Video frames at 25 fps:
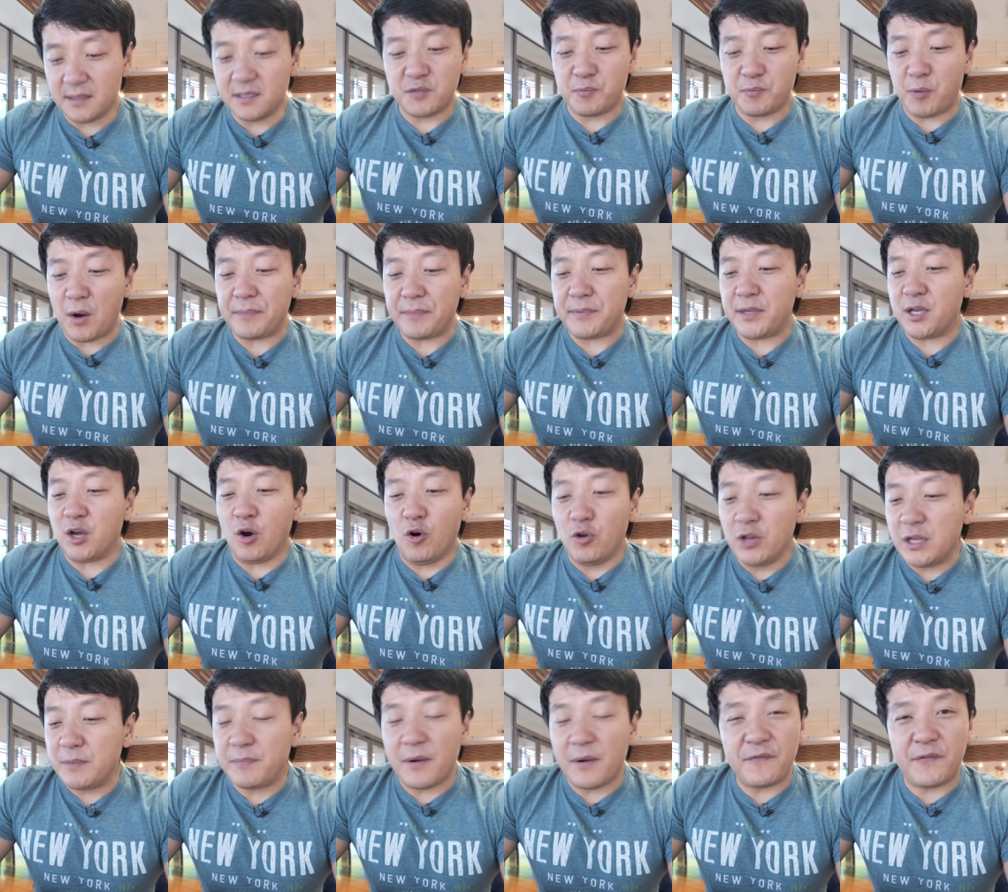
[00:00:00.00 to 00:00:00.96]
this will probably be the
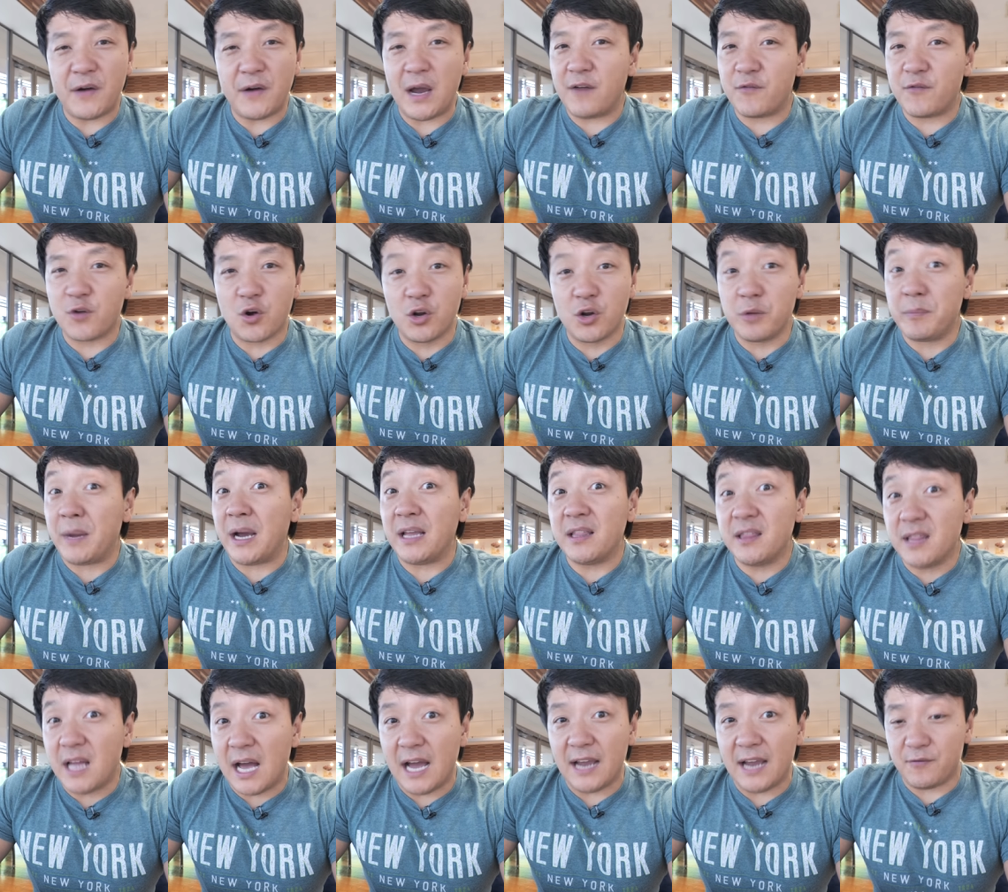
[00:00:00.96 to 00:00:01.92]
only buffet I ever go to in my
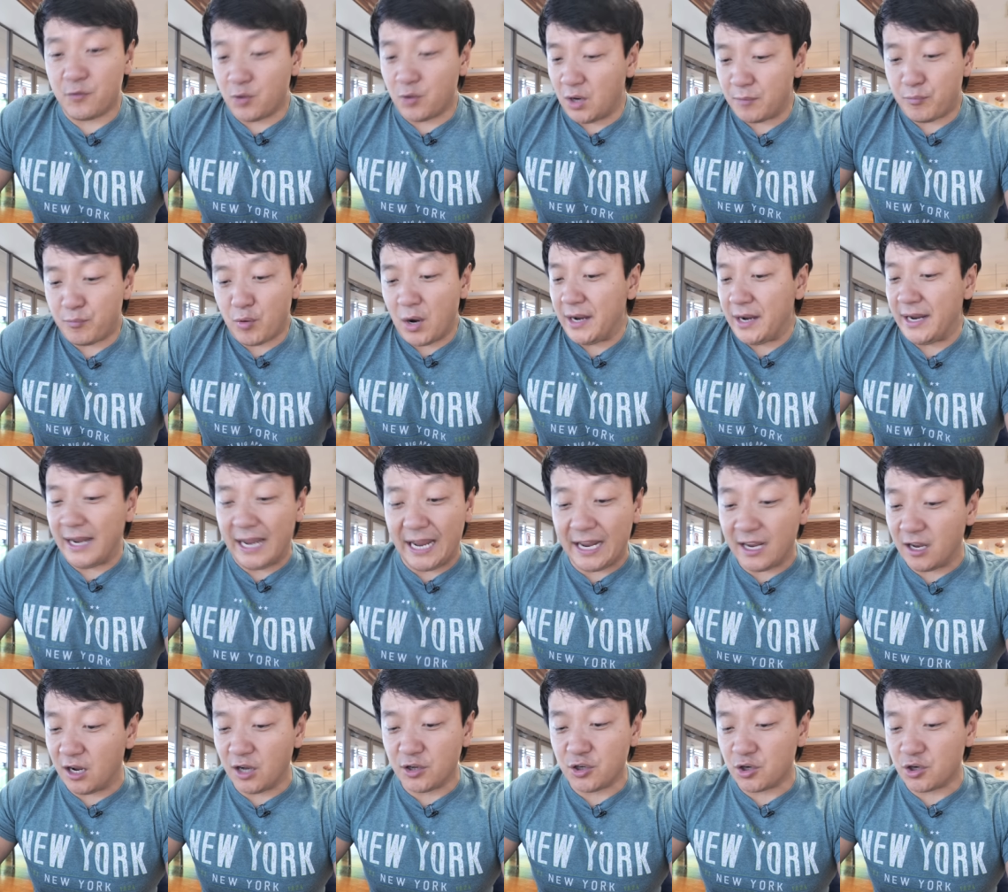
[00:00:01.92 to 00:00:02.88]
life where I probably
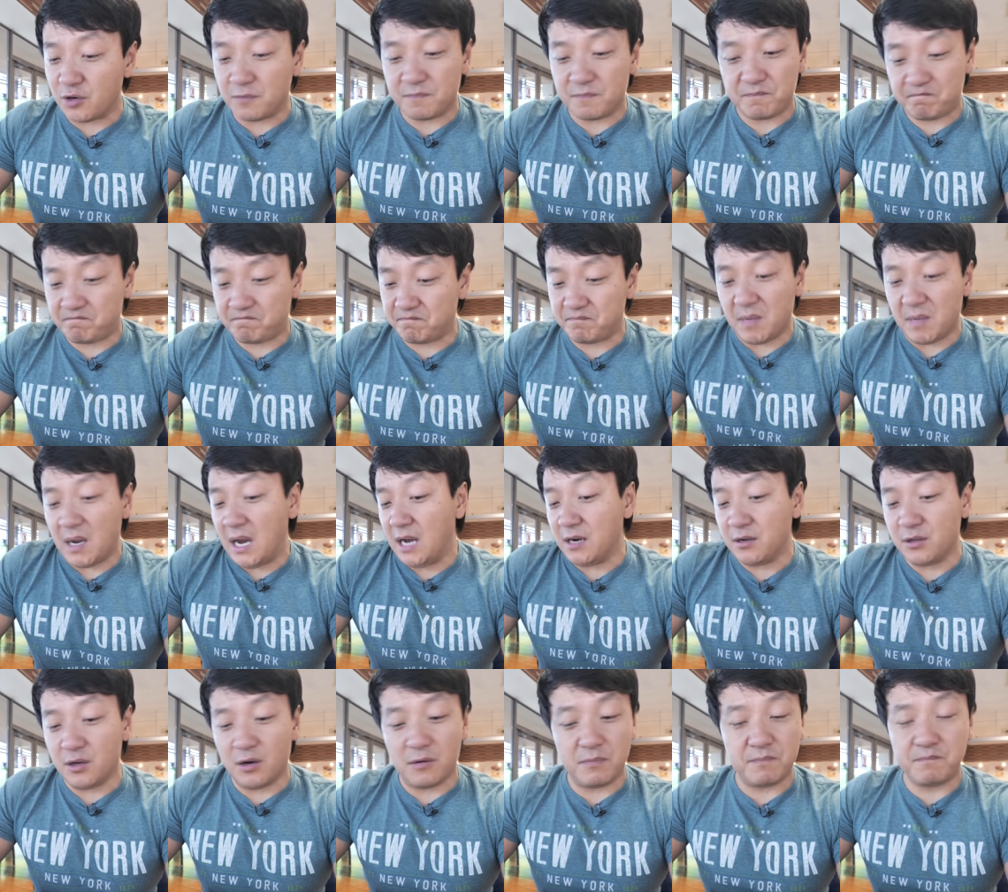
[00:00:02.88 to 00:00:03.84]
ate under, I
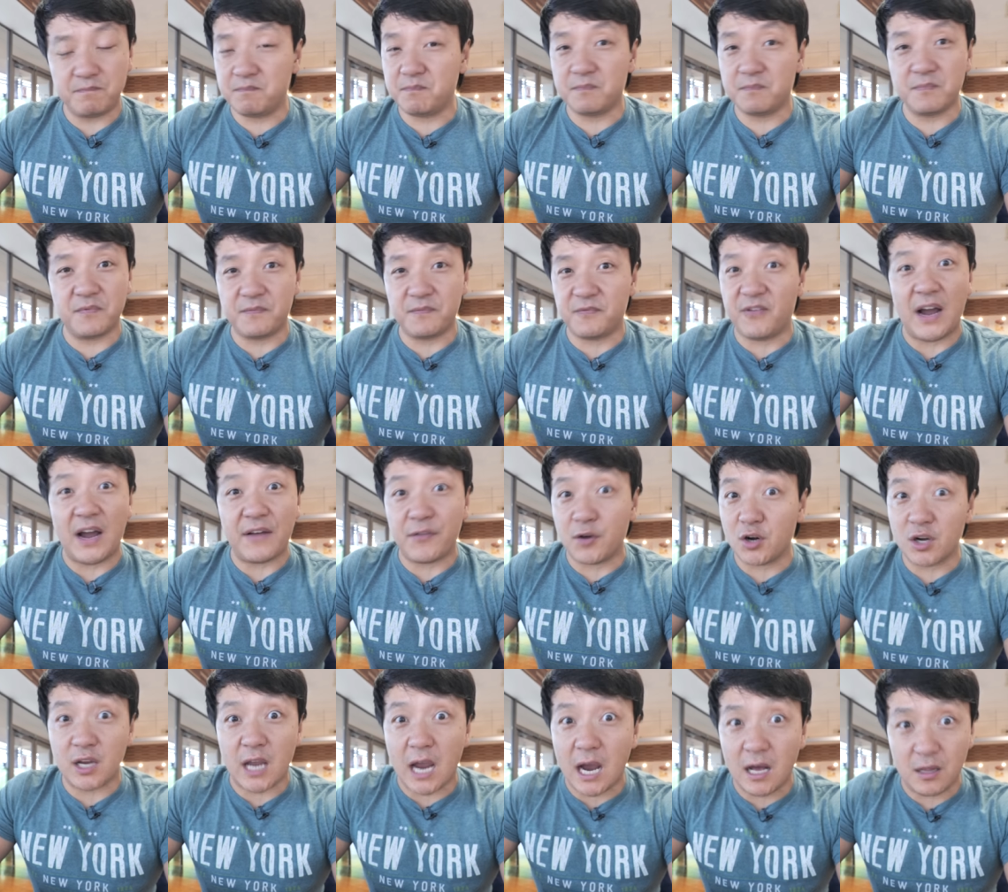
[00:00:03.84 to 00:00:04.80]
don't know, five
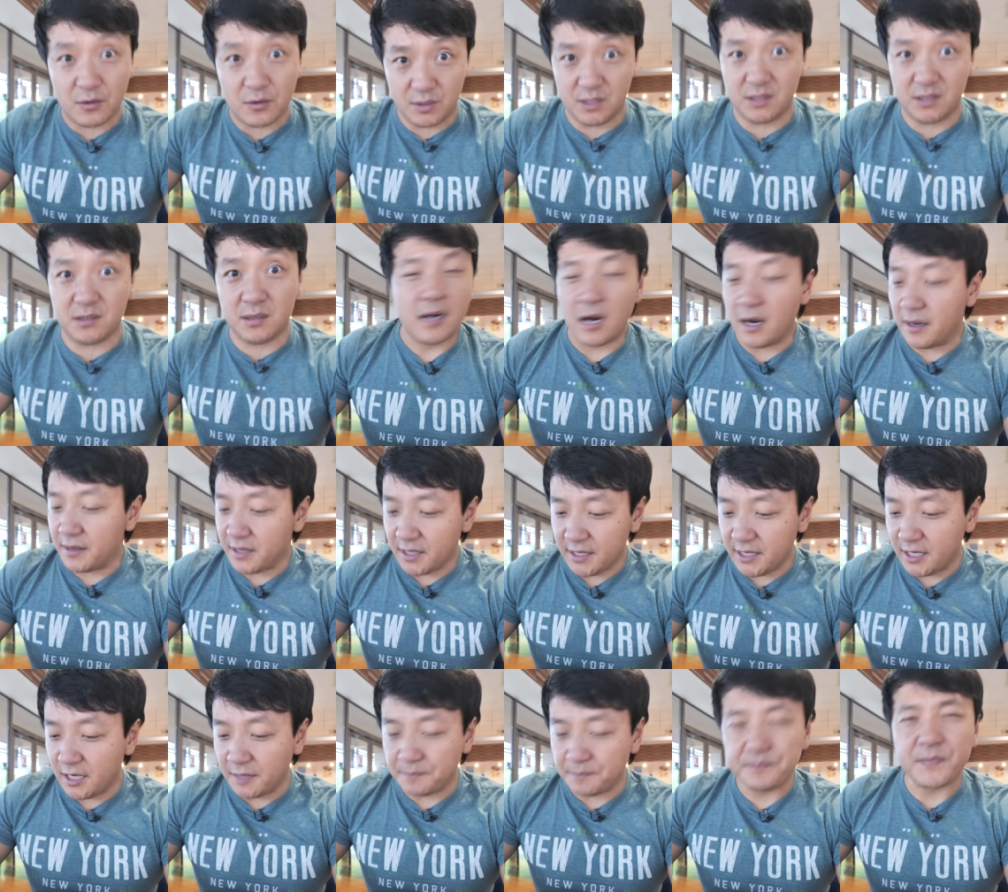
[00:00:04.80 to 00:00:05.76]
hundred calories. All right,
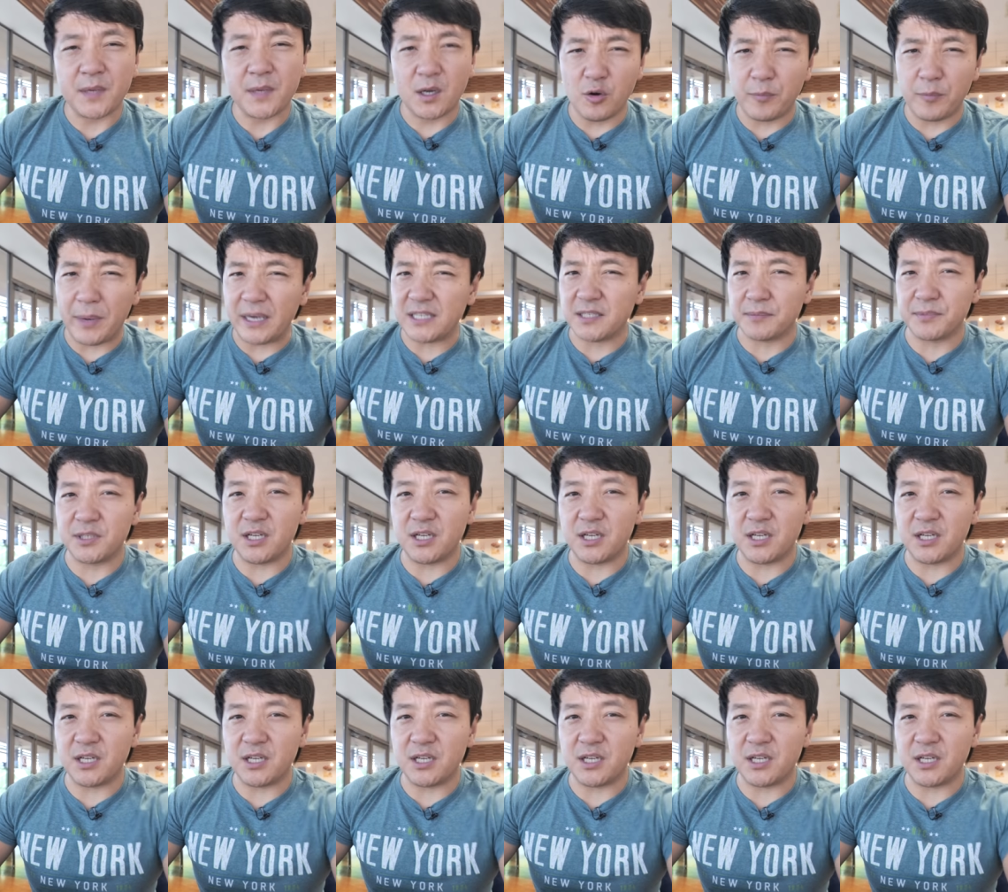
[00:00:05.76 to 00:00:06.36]
eat up, go buy some